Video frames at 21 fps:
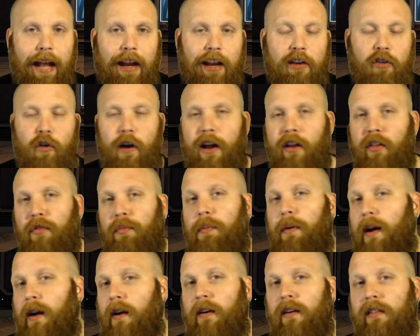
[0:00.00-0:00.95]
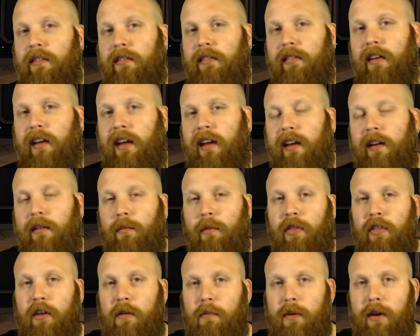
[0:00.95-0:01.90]
transparency
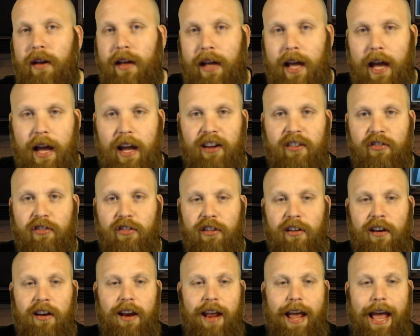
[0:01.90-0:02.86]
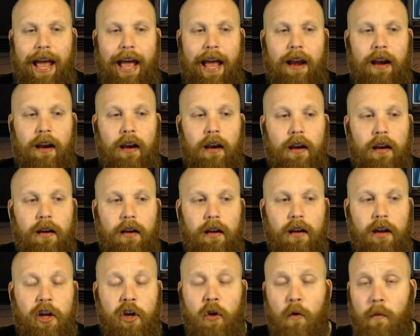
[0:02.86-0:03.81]
with communication and
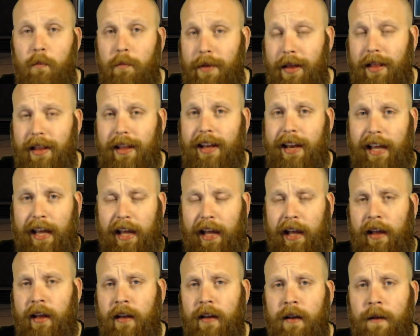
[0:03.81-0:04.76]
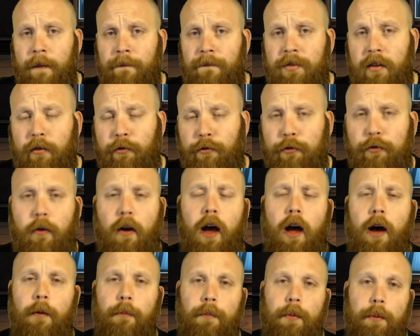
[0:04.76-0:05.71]
humility
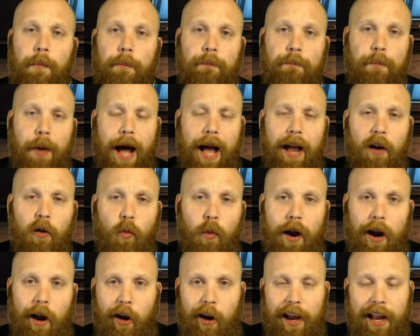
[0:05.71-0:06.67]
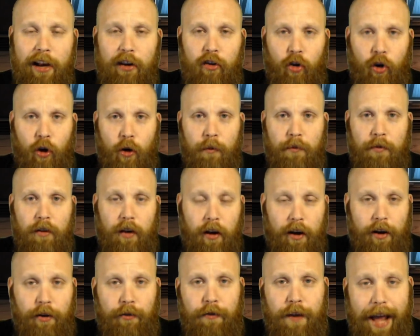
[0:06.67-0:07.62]
from BioWare in terms
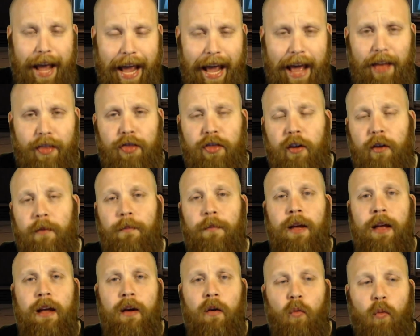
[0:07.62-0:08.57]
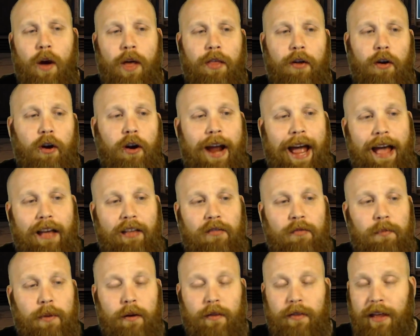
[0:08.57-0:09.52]
of Anthem, whether it has
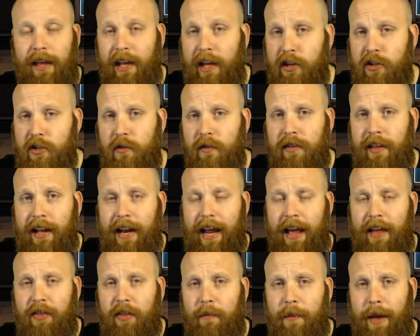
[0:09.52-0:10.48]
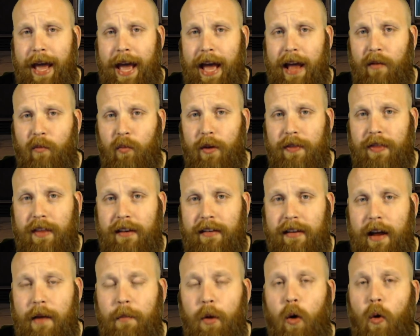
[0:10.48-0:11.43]
to be with the issues that Anthem had with the
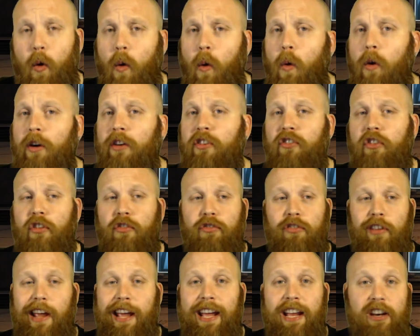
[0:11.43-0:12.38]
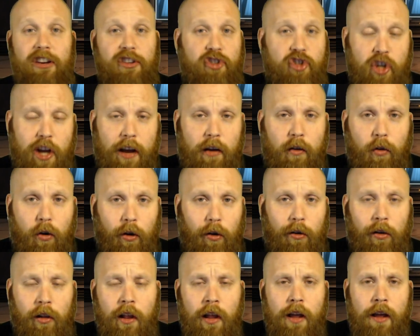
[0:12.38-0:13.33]
demo or just in
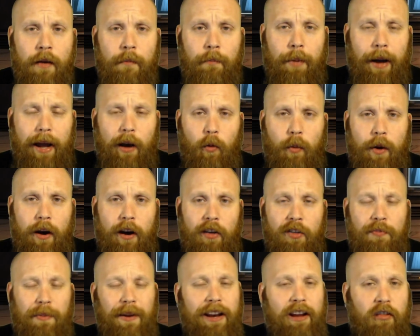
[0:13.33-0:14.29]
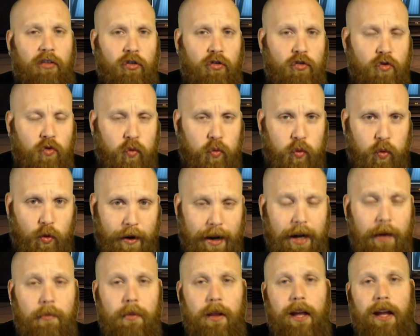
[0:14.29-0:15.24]
general. BioWare has been
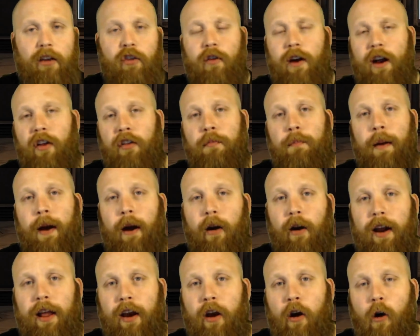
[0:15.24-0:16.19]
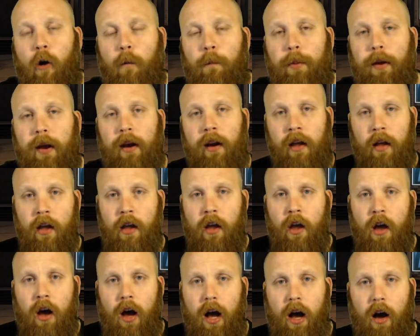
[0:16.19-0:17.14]
extremely transparent and open
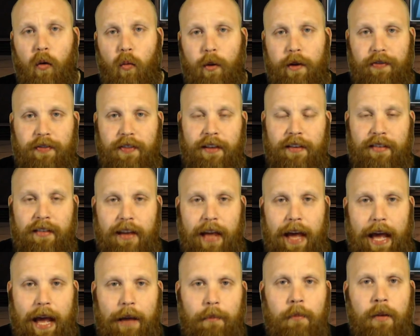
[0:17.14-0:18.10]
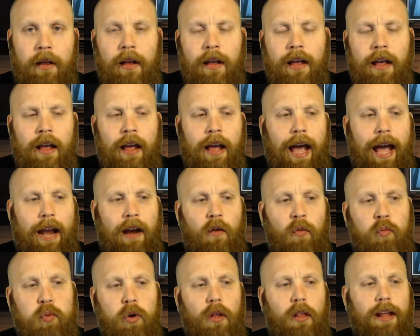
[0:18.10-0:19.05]
uh, with this game, and it
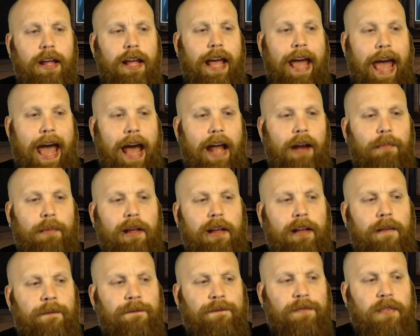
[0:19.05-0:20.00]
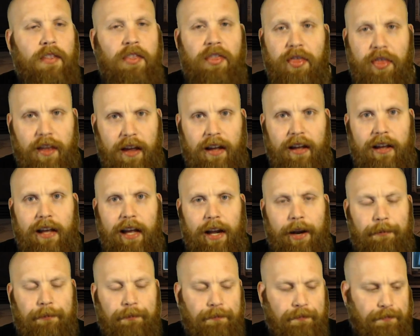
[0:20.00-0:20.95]
really had me
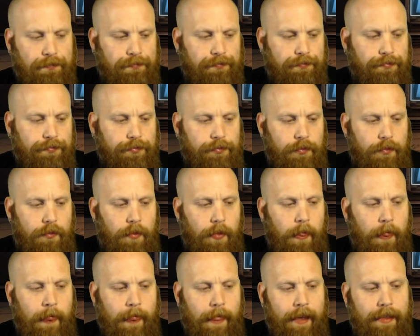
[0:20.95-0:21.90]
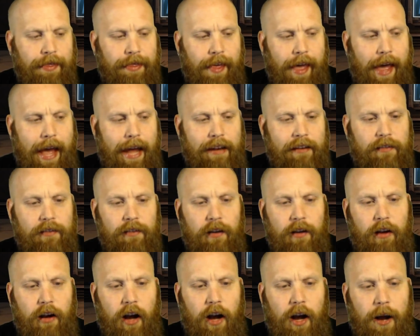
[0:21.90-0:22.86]
thinking that
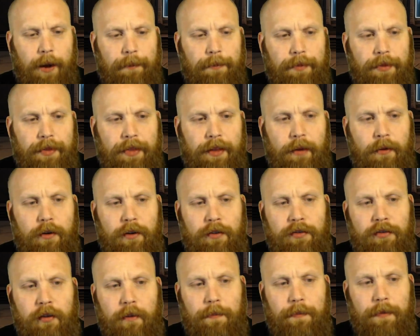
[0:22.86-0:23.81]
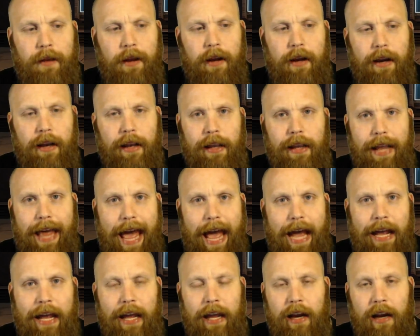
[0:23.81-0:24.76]
um, there is something
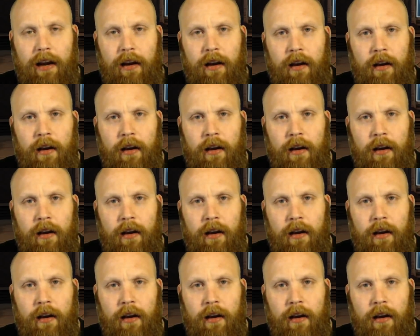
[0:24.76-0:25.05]
lacking